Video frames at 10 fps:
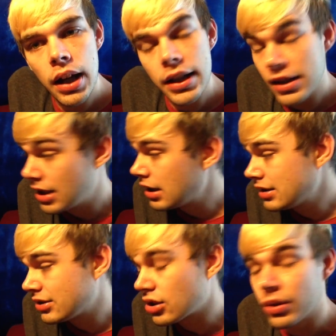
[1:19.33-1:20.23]
It,
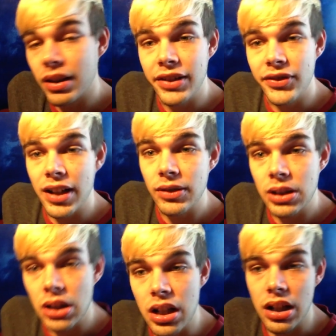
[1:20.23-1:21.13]
it's already 5
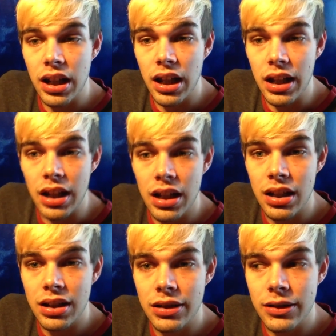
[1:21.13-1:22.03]
o'clock and
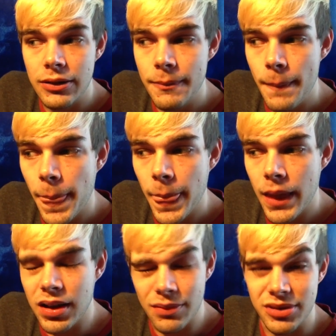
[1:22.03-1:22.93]

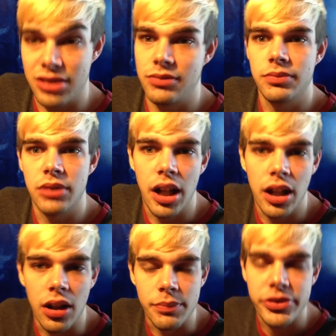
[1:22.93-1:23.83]
I'm,
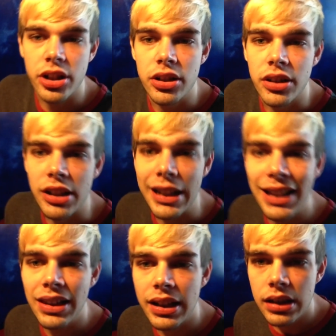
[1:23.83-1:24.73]
I'm starting the day
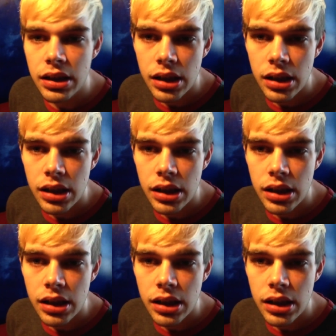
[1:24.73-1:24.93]
late.